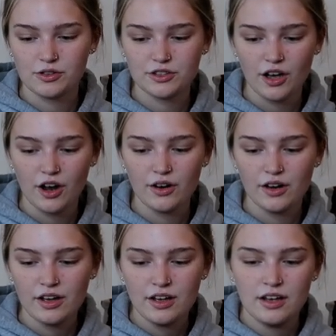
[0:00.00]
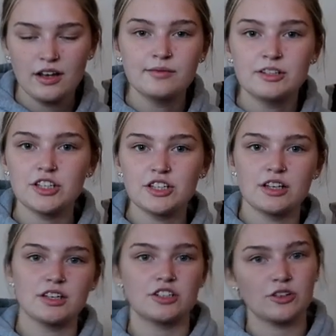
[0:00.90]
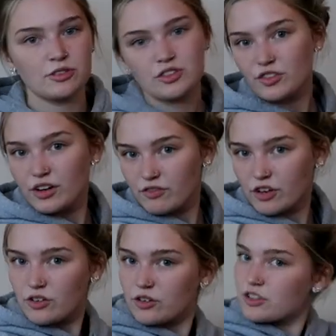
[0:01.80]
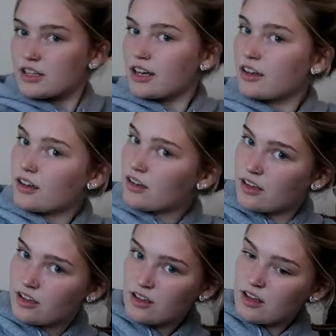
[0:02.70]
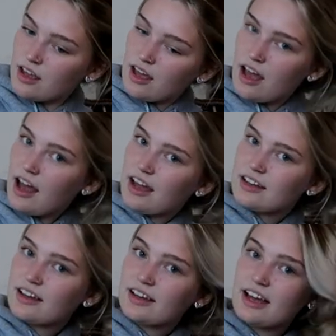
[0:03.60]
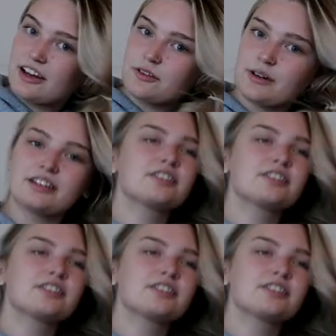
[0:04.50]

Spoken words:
So I'm just gonna stop the screen recording, and I cannot wait